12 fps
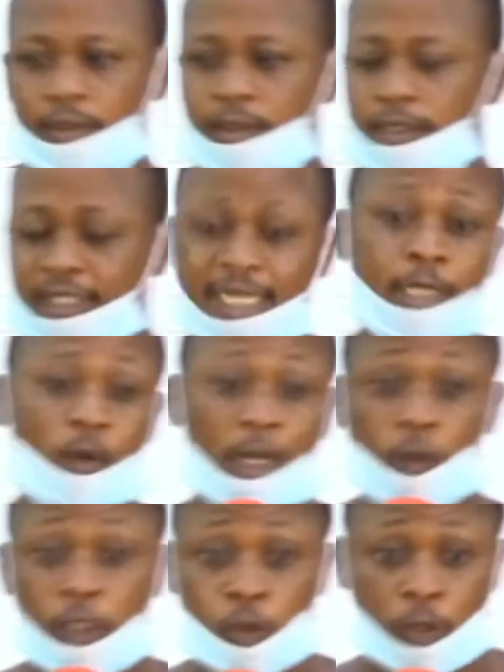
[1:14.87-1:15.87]
they said they were
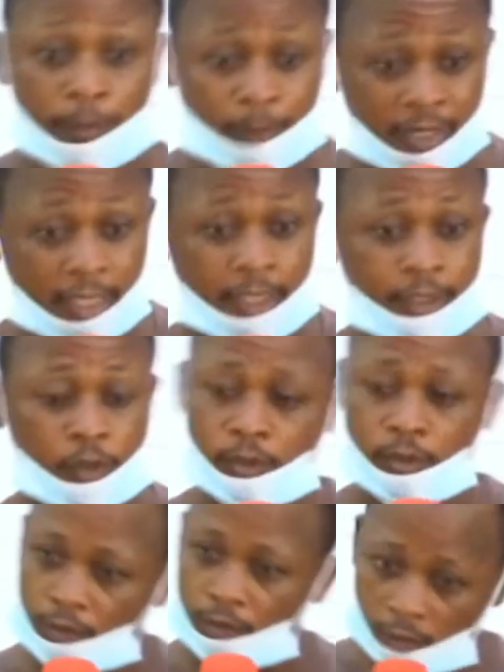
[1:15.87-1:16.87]
going to a place
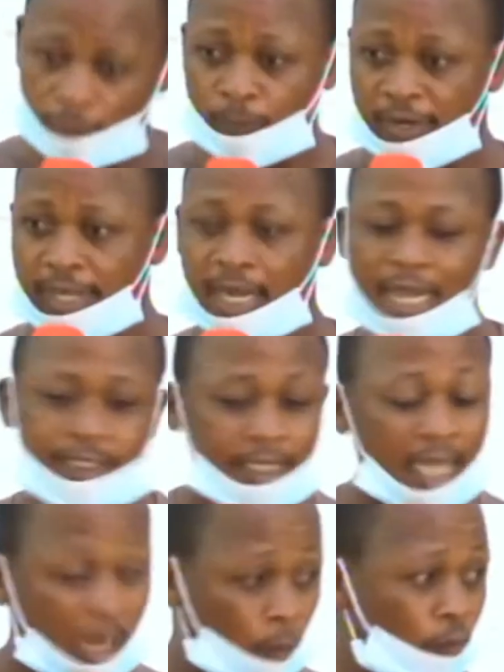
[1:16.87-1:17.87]
of prayer. I
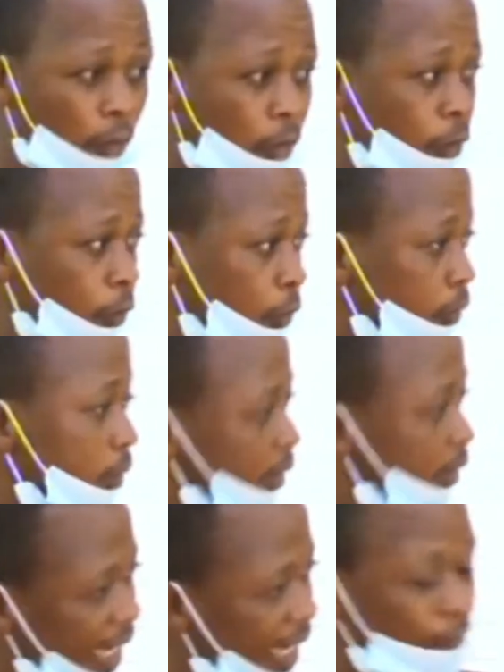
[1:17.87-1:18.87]
said, I will follow
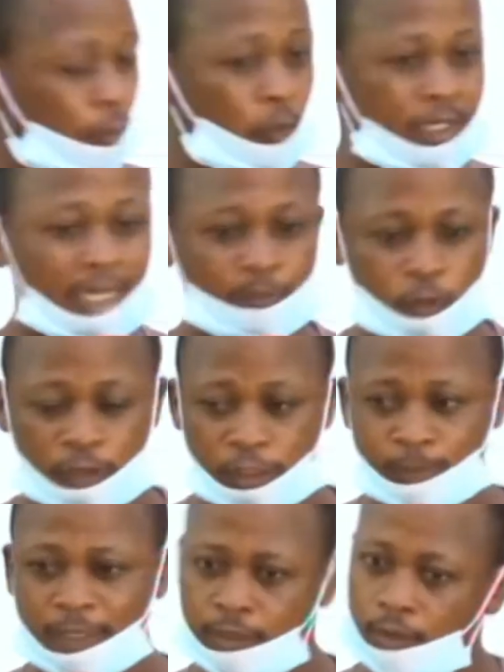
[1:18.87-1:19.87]
you. Then I follow them to
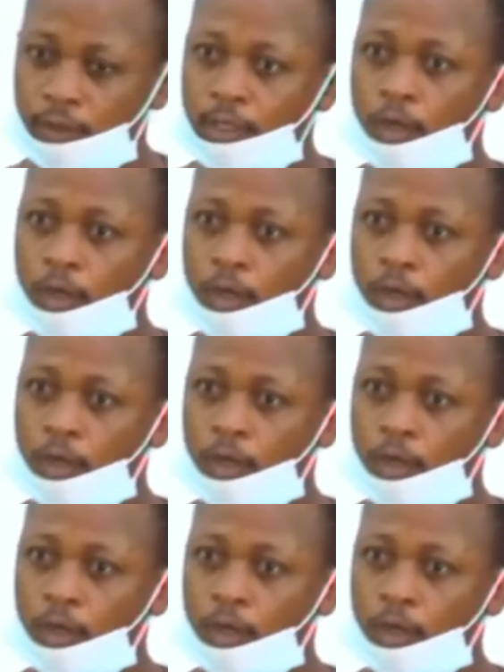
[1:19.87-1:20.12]
this place.